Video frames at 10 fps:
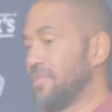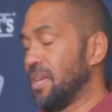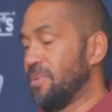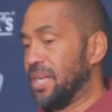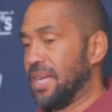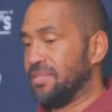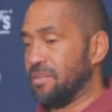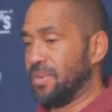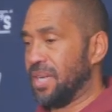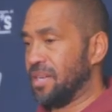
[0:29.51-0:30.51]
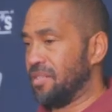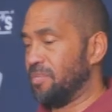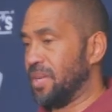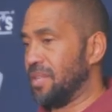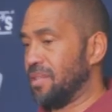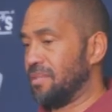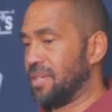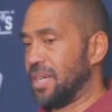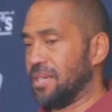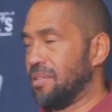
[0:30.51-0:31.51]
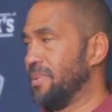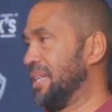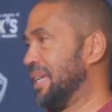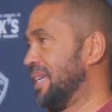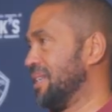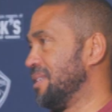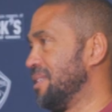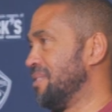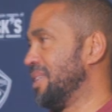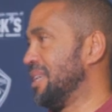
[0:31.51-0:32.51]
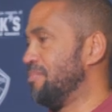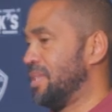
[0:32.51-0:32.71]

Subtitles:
I mean, it has to be, and it's been kind of the mentality of this team,